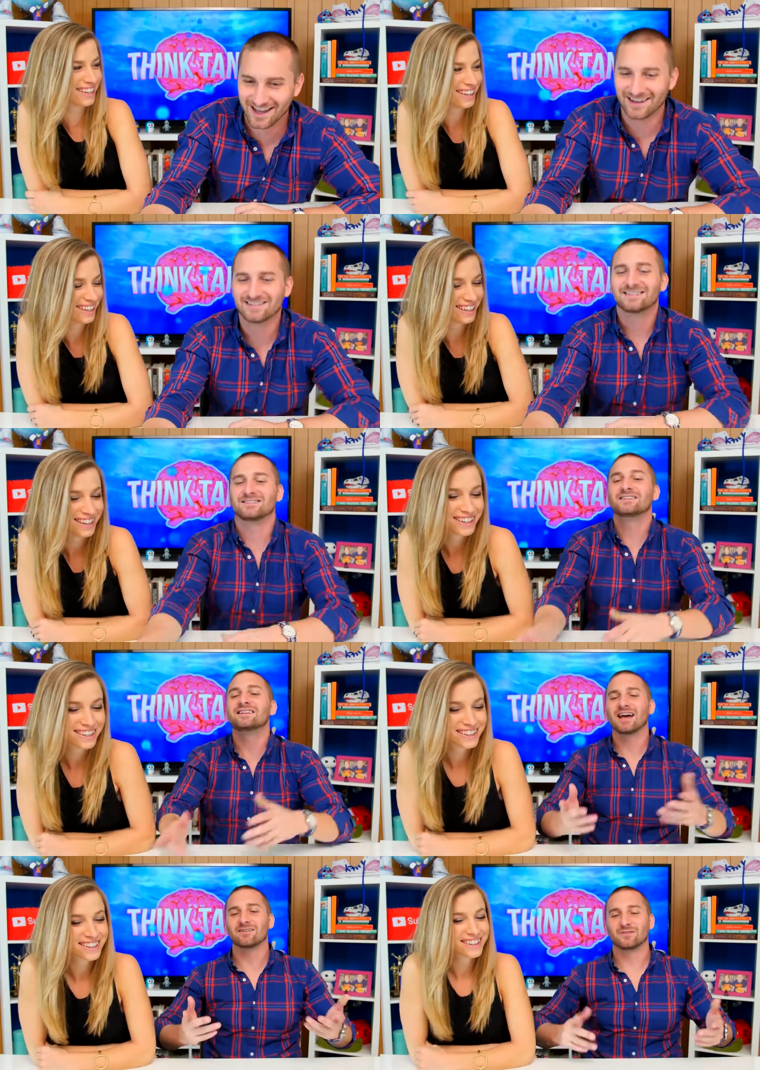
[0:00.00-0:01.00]
Speaker 1: yeah. You
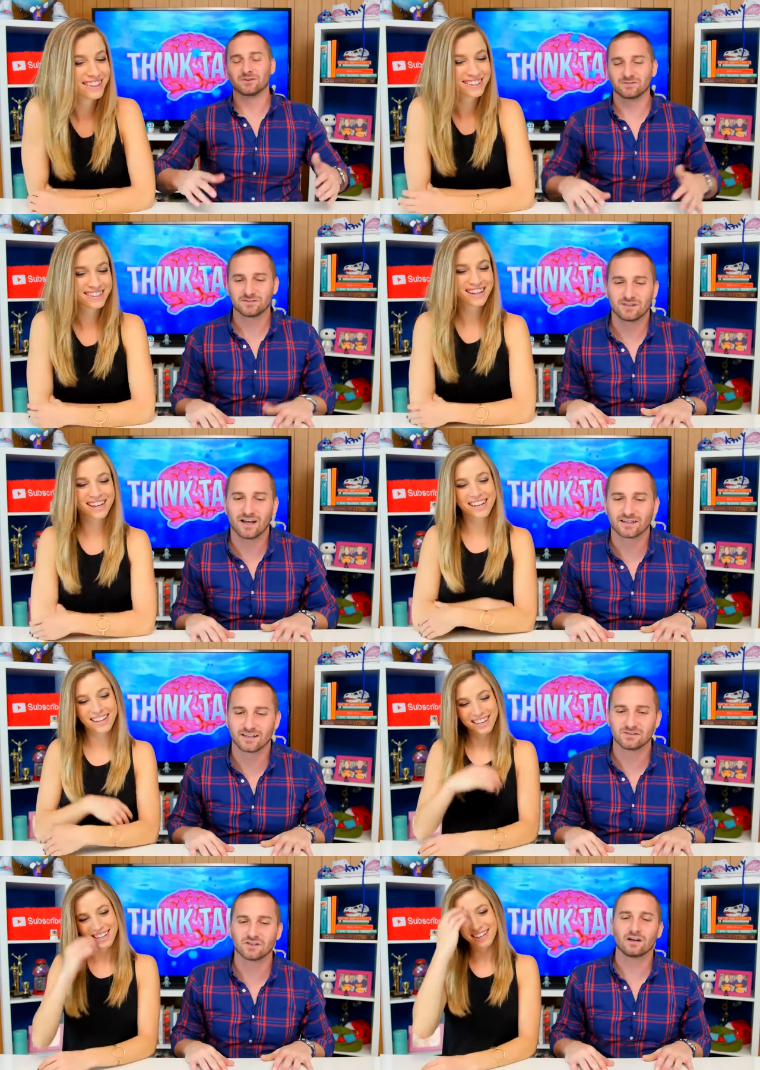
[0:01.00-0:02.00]
need to have those uh, in
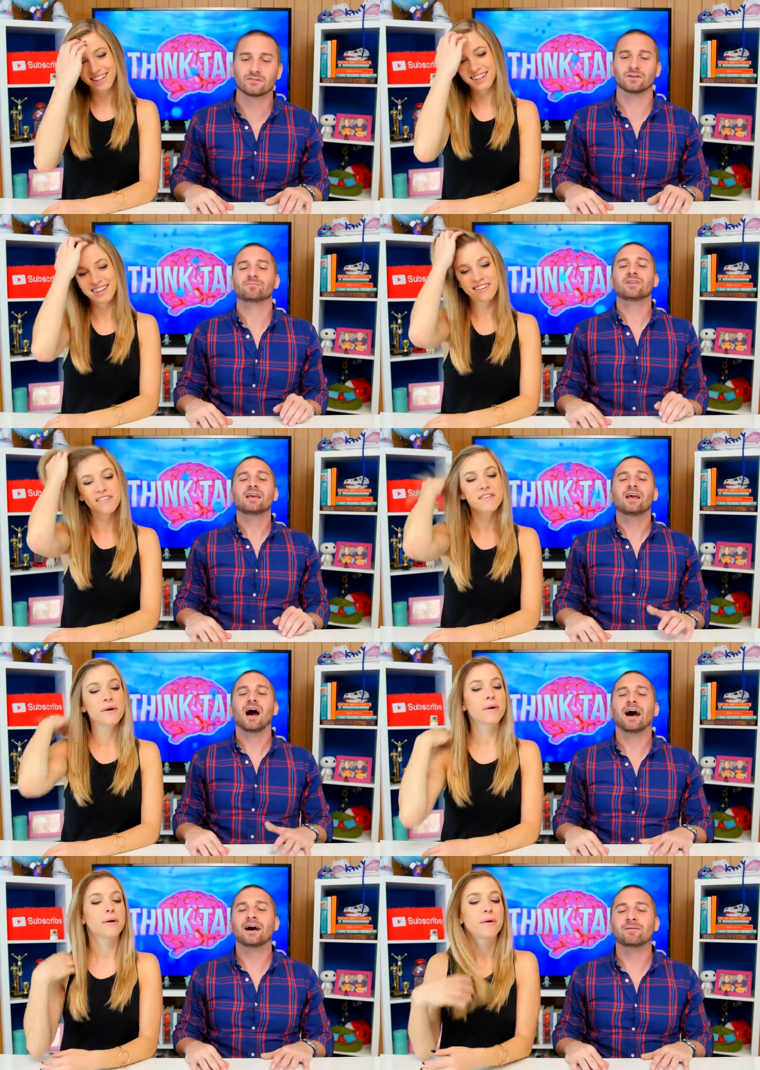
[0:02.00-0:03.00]
case you get hungry.
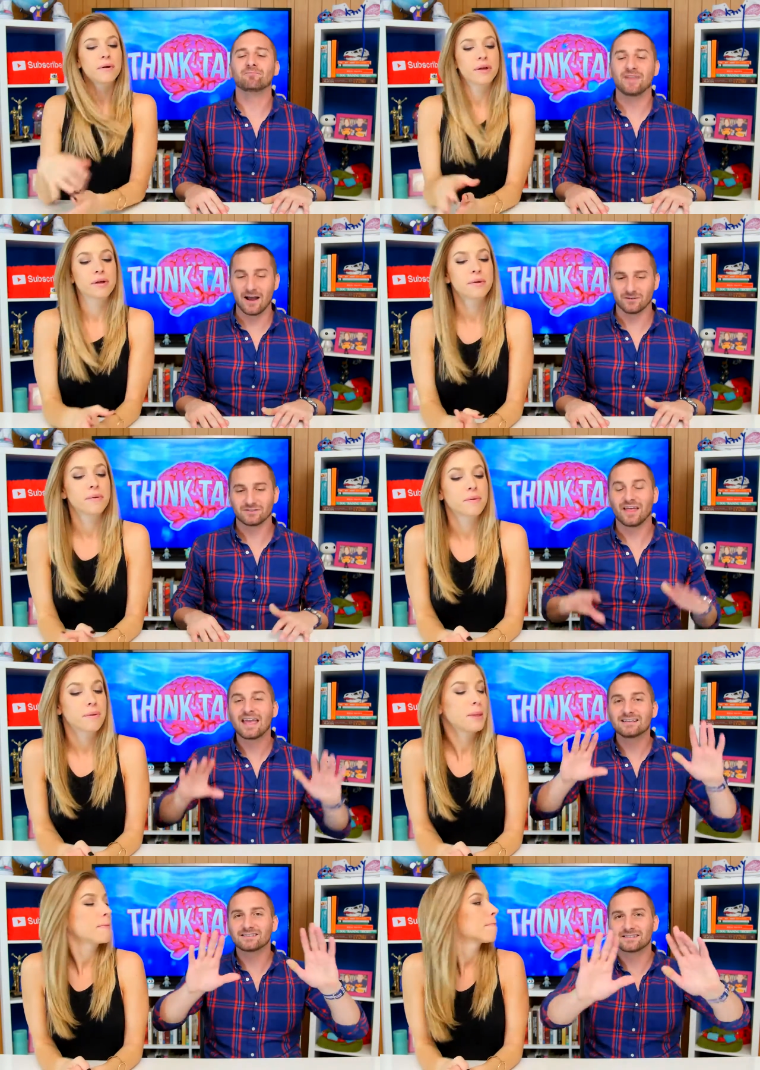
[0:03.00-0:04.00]
Um, now,
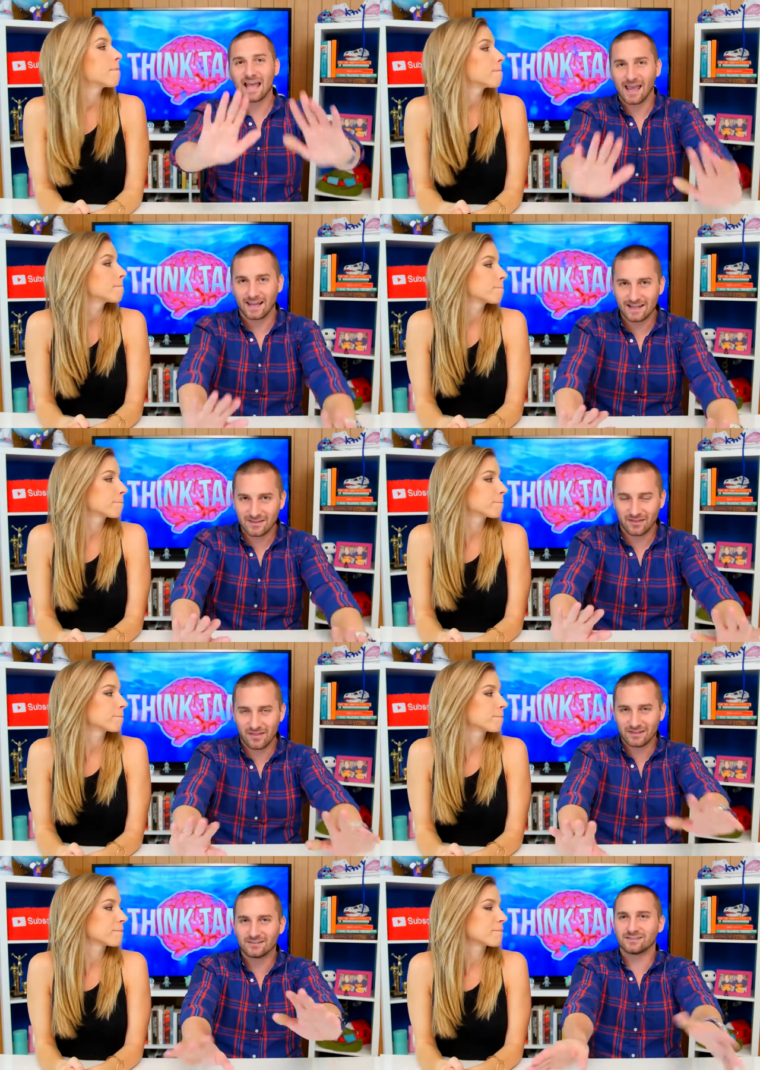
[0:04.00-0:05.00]
they say that
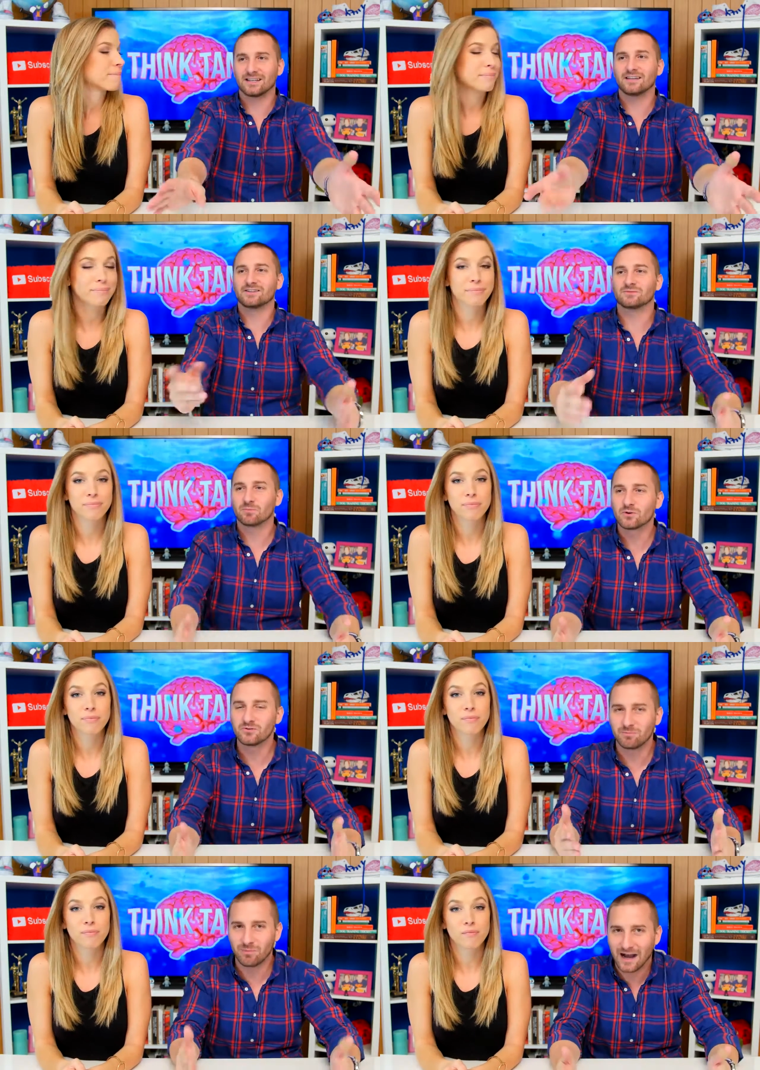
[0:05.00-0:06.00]
this is
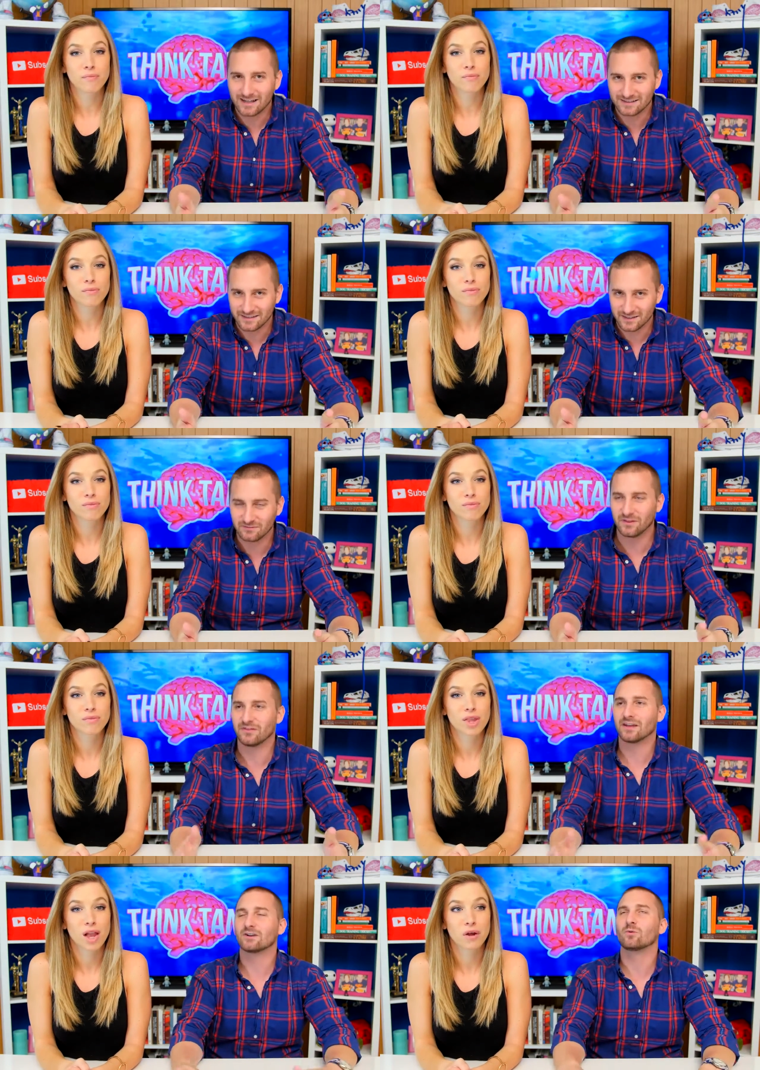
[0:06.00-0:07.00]
proof positive that
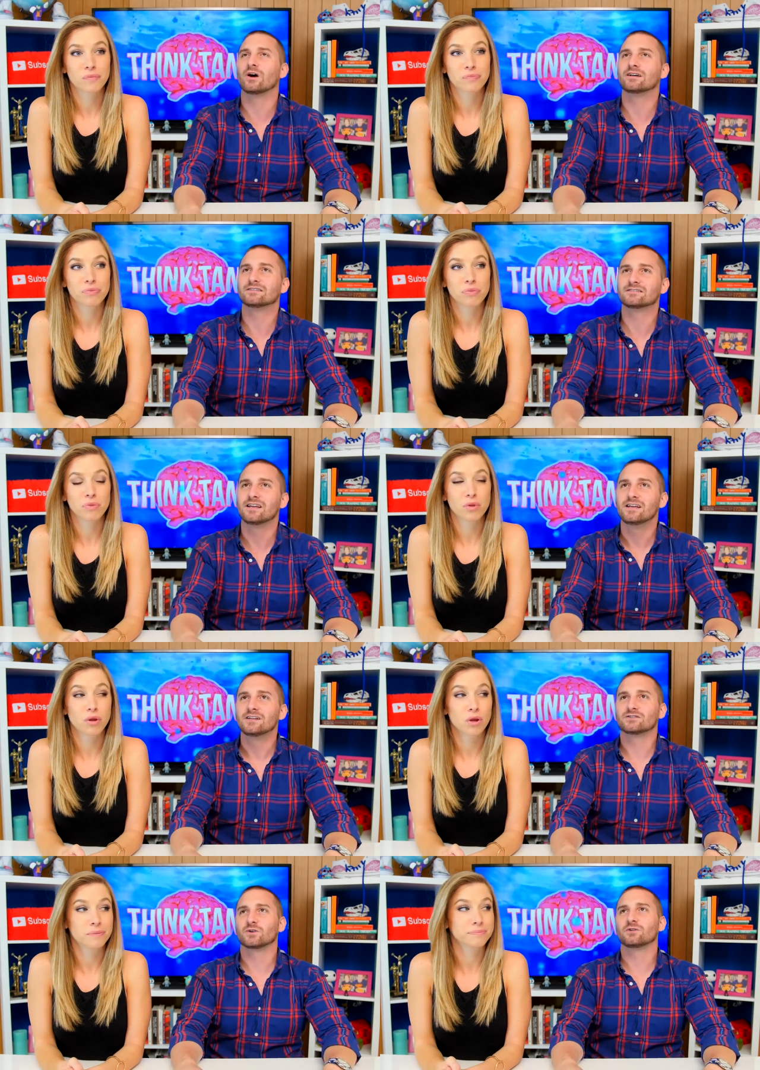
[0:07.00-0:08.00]
there was
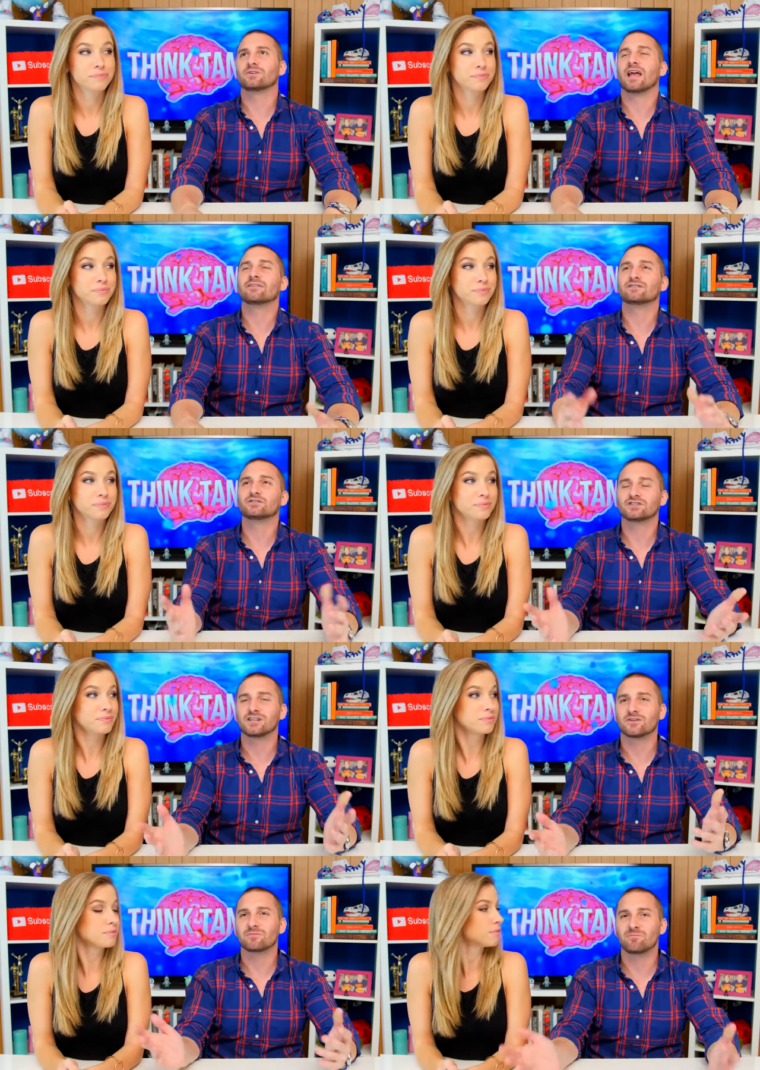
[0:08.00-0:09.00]
sort of an
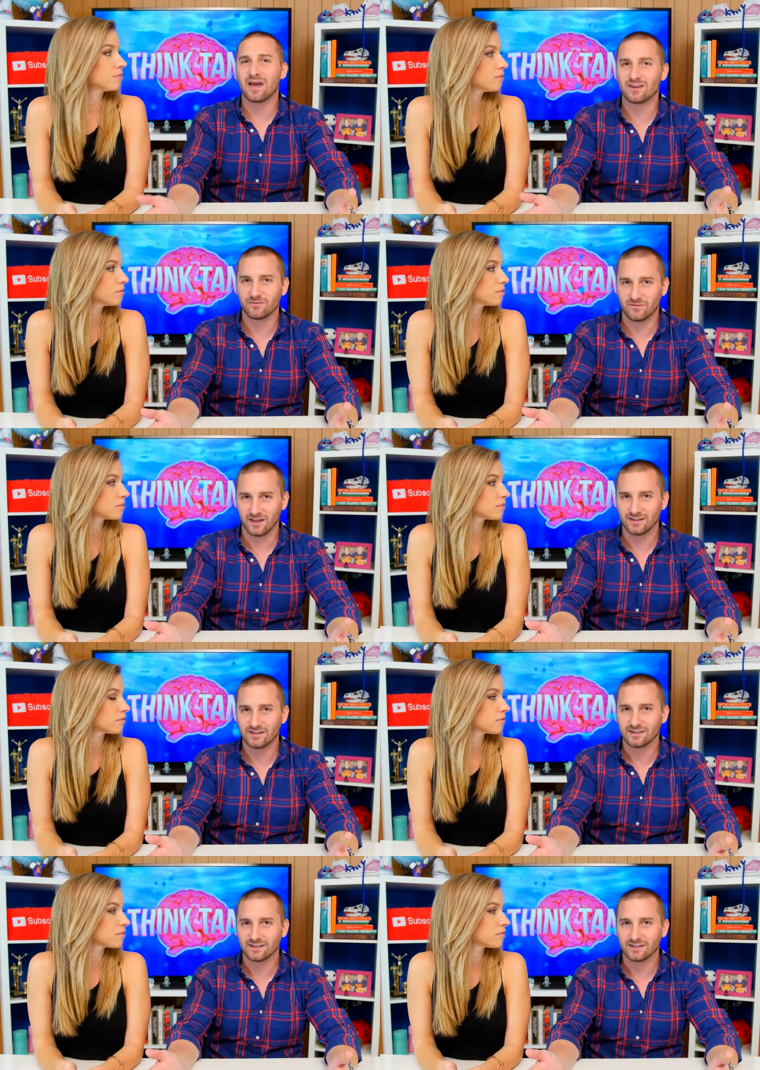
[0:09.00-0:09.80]
evolutionary benefit